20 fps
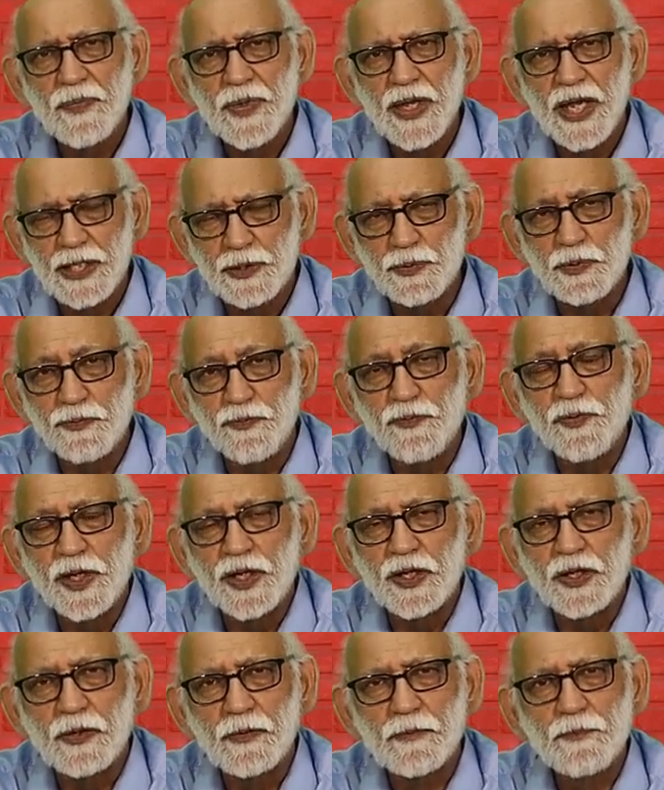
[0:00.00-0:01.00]
as we
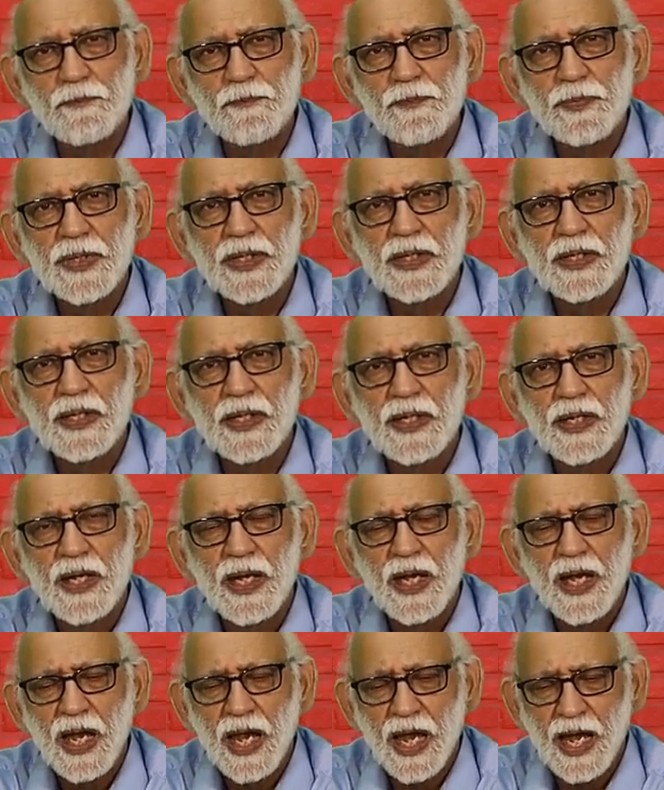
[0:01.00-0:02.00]
fear.
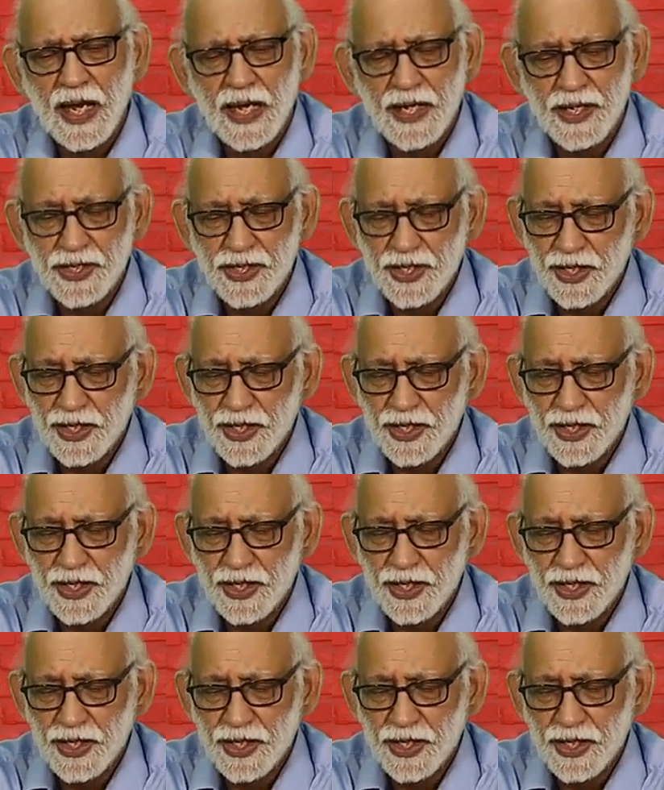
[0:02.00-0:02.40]
And